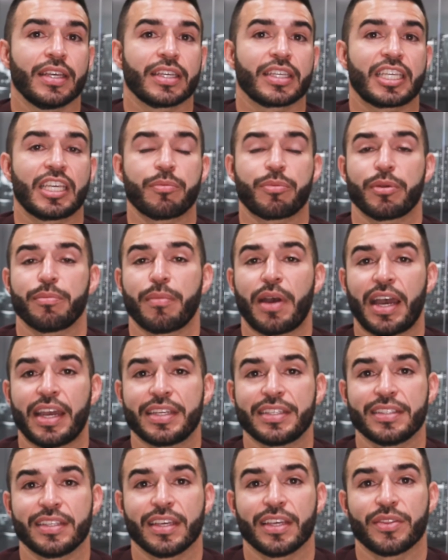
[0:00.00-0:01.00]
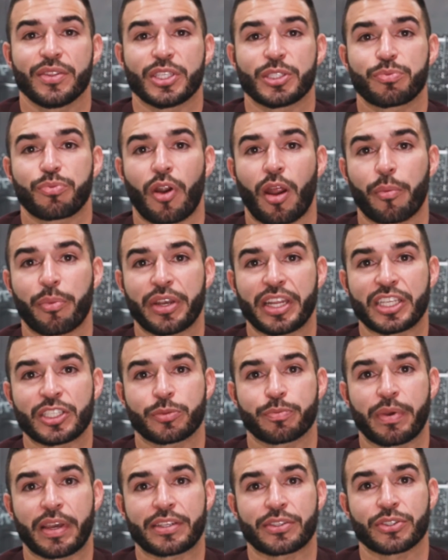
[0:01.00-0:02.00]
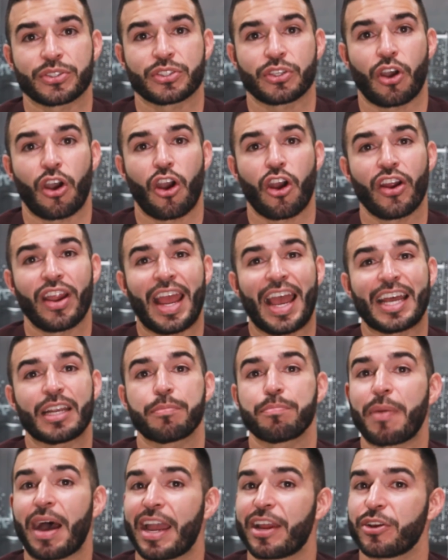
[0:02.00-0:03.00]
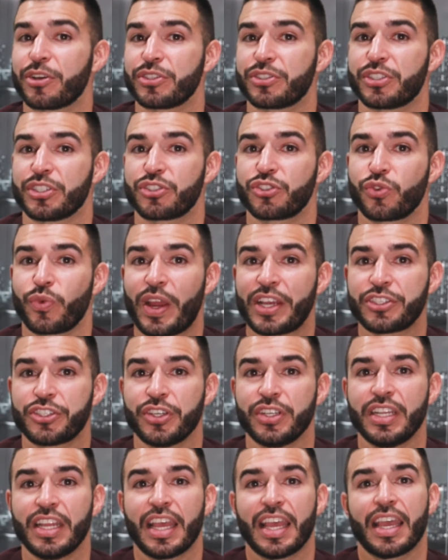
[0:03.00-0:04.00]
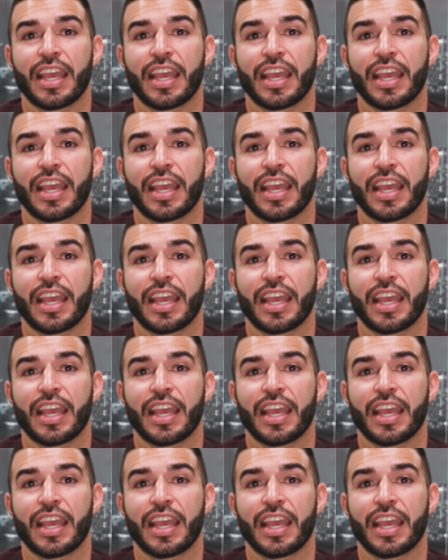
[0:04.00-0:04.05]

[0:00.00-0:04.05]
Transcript: Keep in mind, these property inspections are at buyer's discretion,